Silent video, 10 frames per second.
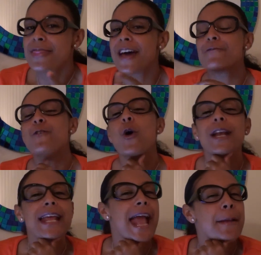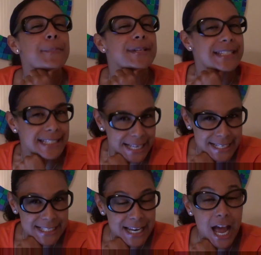that
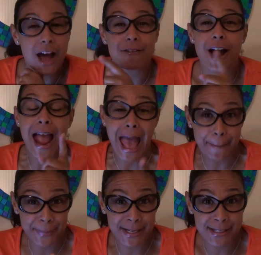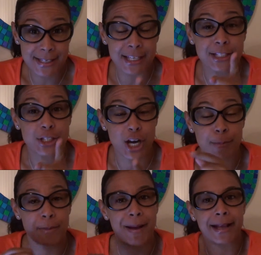48% of our happiness is
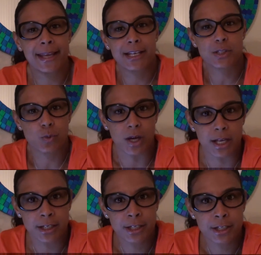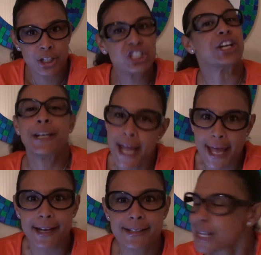determined by, guess what?
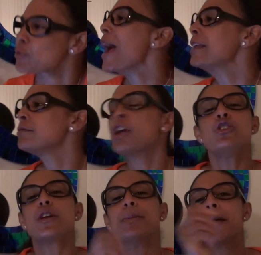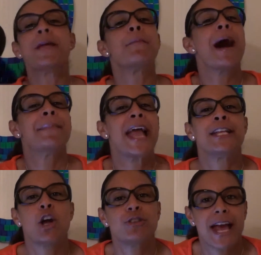Genetics. That's right. You can blame your mama
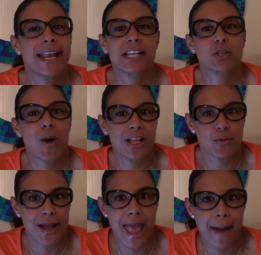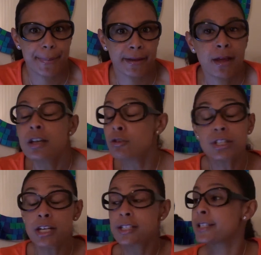and your daddy as to why you ain't happy. No,
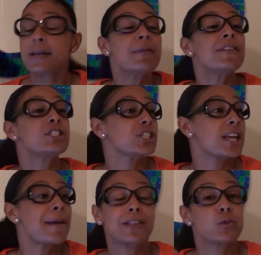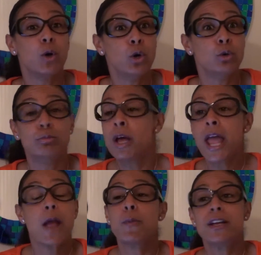seriously, some of us just come out the womb
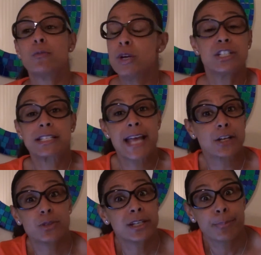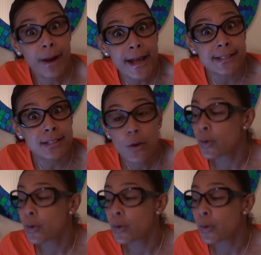and we just naturally depressed,